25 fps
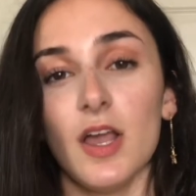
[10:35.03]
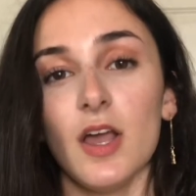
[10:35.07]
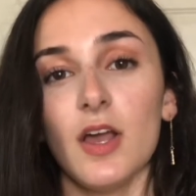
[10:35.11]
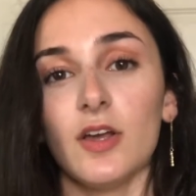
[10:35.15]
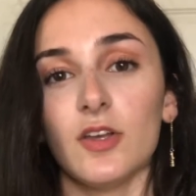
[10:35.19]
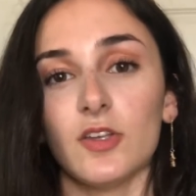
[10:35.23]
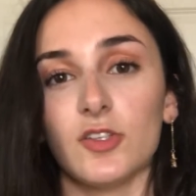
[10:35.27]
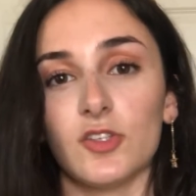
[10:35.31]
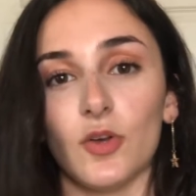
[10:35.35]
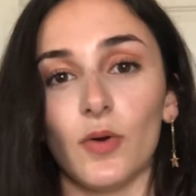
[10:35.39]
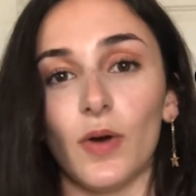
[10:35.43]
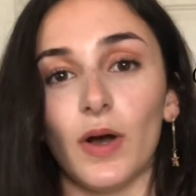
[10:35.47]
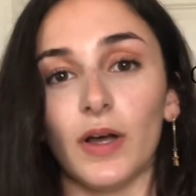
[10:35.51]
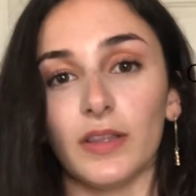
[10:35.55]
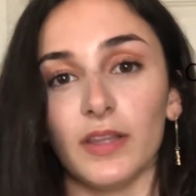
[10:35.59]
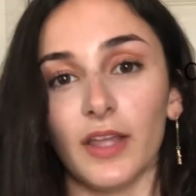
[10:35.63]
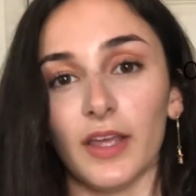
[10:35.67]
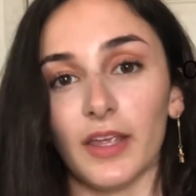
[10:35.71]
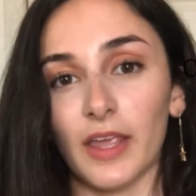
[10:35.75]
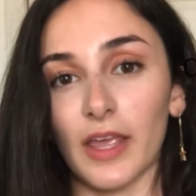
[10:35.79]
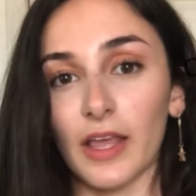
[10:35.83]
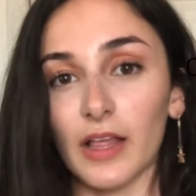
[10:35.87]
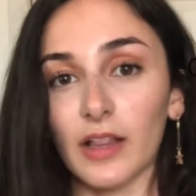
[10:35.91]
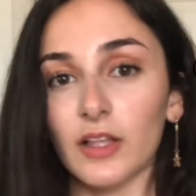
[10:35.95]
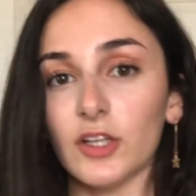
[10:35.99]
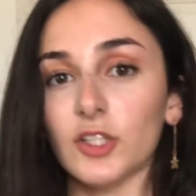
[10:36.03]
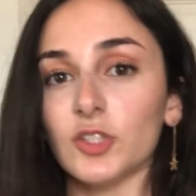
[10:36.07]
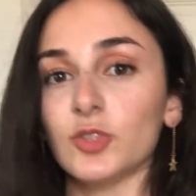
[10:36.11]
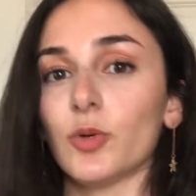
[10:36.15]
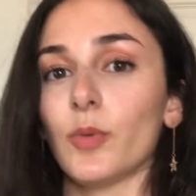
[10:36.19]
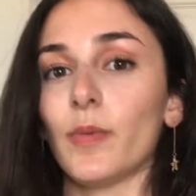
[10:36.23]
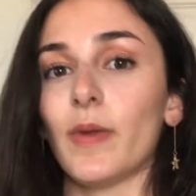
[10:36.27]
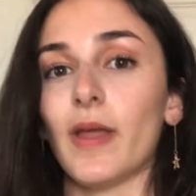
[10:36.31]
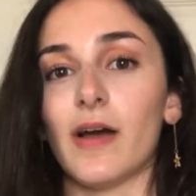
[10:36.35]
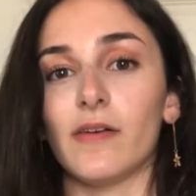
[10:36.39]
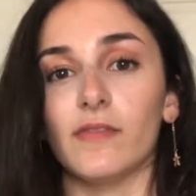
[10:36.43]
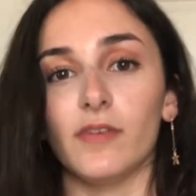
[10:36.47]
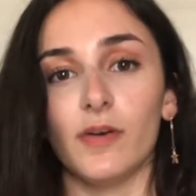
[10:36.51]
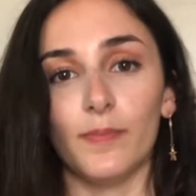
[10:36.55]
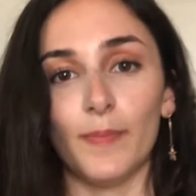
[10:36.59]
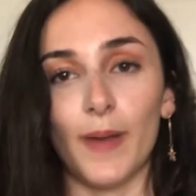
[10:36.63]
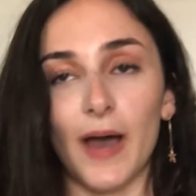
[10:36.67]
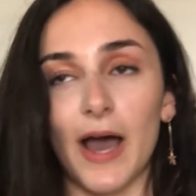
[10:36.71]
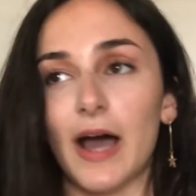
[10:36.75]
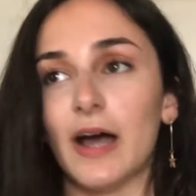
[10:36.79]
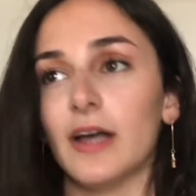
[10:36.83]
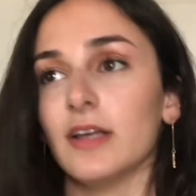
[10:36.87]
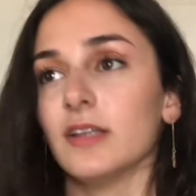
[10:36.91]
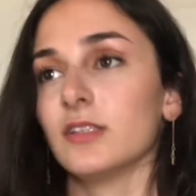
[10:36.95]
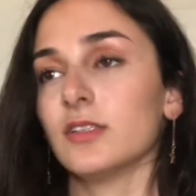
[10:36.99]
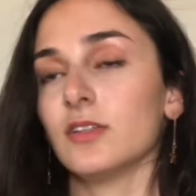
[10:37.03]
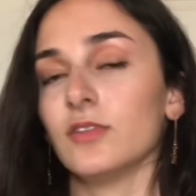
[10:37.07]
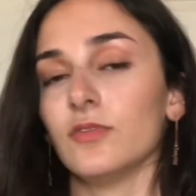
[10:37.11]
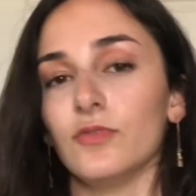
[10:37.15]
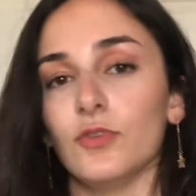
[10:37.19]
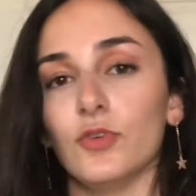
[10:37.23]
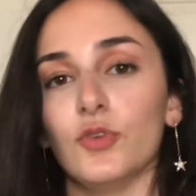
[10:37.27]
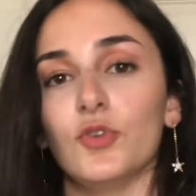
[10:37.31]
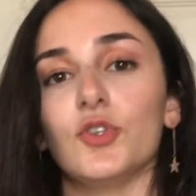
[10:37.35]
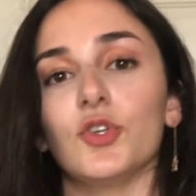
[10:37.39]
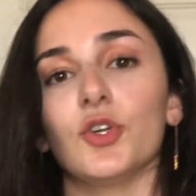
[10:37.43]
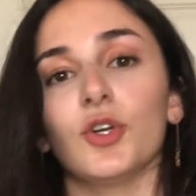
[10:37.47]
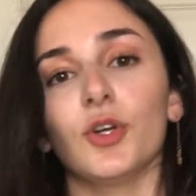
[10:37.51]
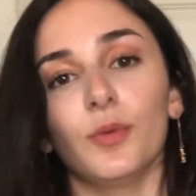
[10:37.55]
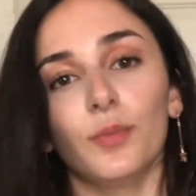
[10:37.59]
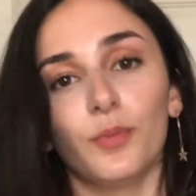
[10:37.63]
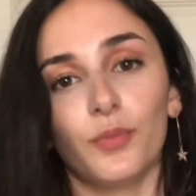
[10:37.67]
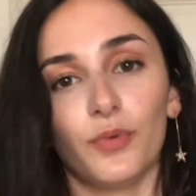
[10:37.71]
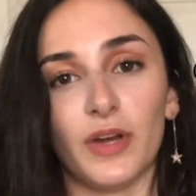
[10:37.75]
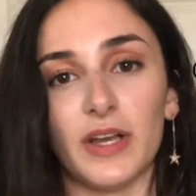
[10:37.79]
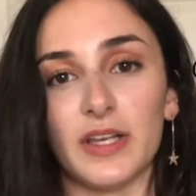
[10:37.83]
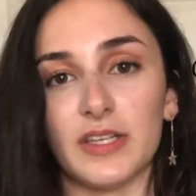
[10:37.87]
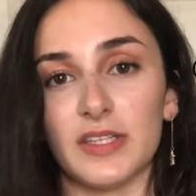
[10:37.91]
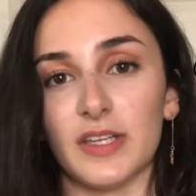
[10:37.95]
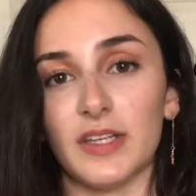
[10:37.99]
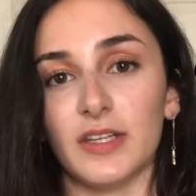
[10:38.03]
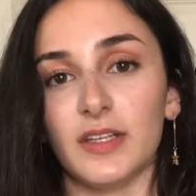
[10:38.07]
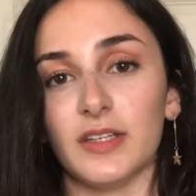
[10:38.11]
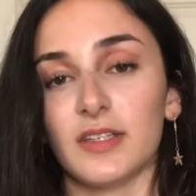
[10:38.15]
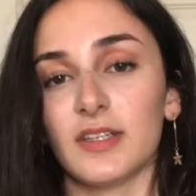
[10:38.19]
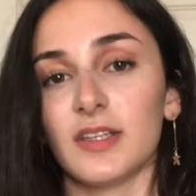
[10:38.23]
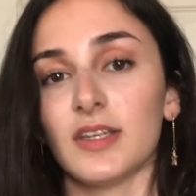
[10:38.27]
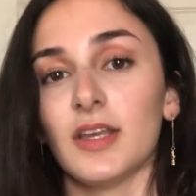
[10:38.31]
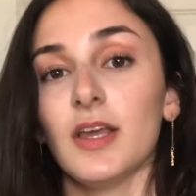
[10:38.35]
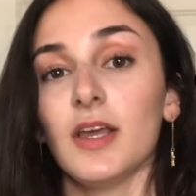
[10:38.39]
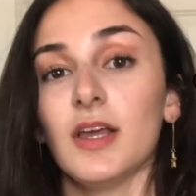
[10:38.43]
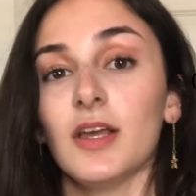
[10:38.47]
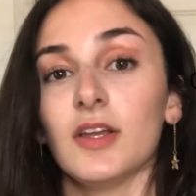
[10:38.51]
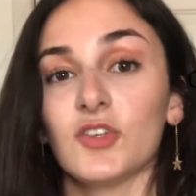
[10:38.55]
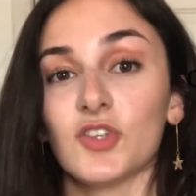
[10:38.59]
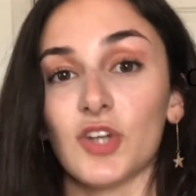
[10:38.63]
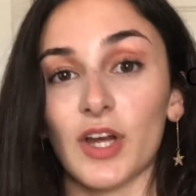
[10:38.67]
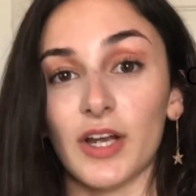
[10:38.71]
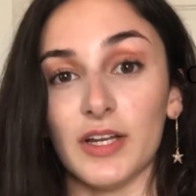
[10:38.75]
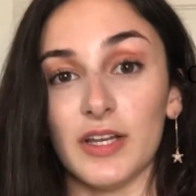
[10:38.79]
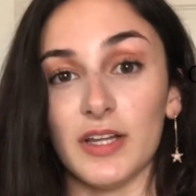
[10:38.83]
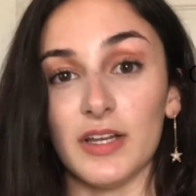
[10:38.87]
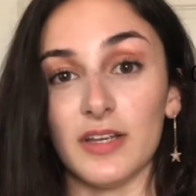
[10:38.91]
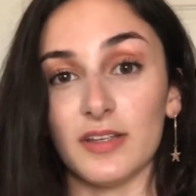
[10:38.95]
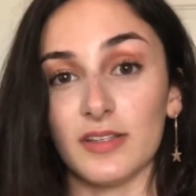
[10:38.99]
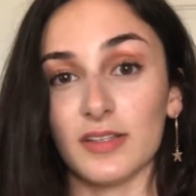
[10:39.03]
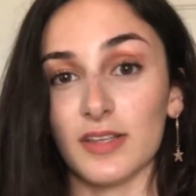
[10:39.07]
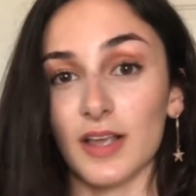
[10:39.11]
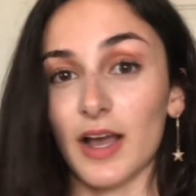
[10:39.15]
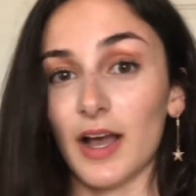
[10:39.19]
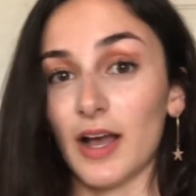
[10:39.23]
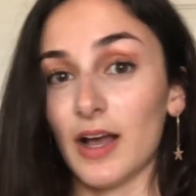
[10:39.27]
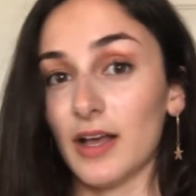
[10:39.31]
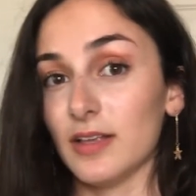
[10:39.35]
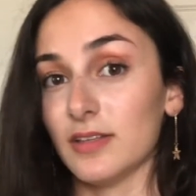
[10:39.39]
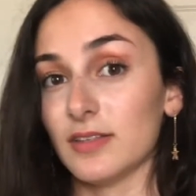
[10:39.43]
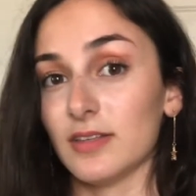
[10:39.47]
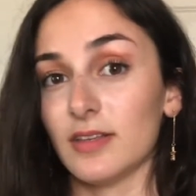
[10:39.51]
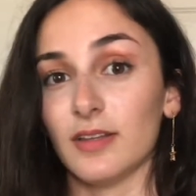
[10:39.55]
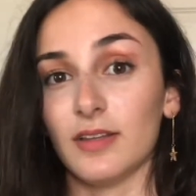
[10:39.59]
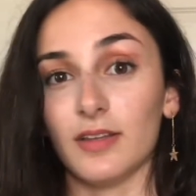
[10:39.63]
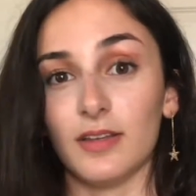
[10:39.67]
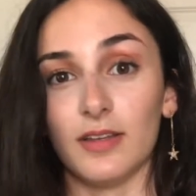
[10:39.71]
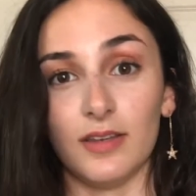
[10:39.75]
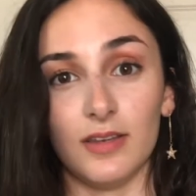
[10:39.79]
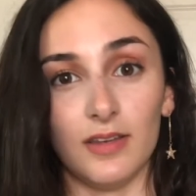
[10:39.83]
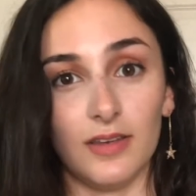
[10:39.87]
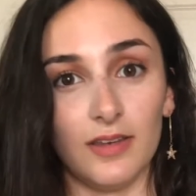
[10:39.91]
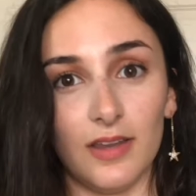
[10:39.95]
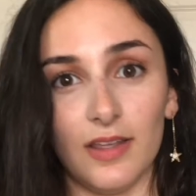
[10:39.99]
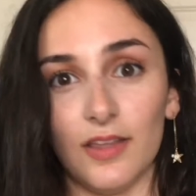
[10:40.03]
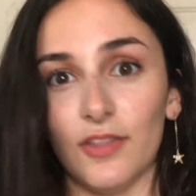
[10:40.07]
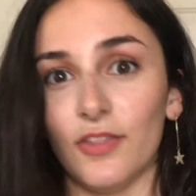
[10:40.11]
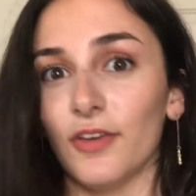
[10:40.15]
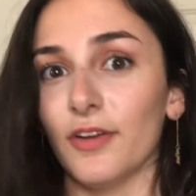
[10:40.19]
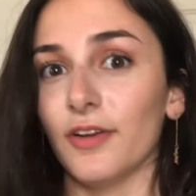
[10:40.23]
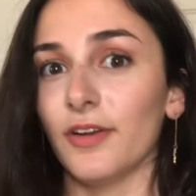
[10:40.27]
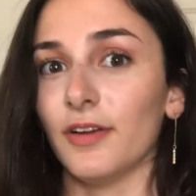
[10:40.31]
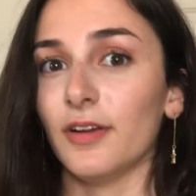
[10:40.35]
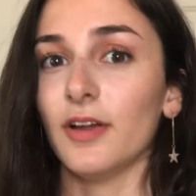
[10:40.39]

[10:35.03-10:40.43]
So unlike English, where we have a past, future, and present, Chinese has neither.